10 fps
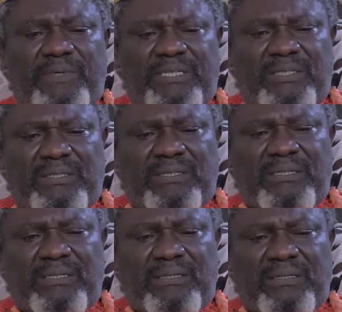But
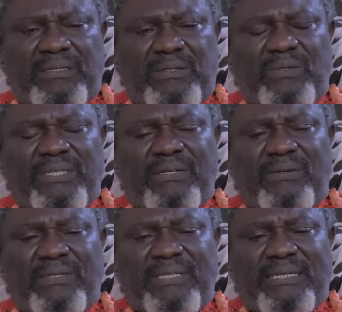uh, on the
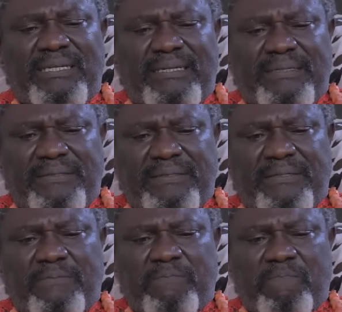other hand,
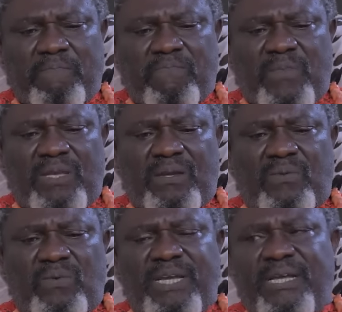
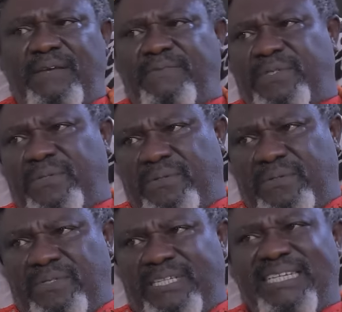we have to
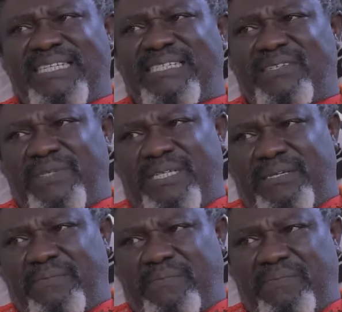take it easy with
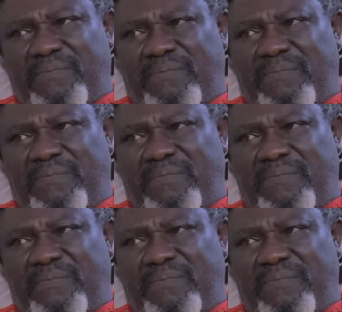him.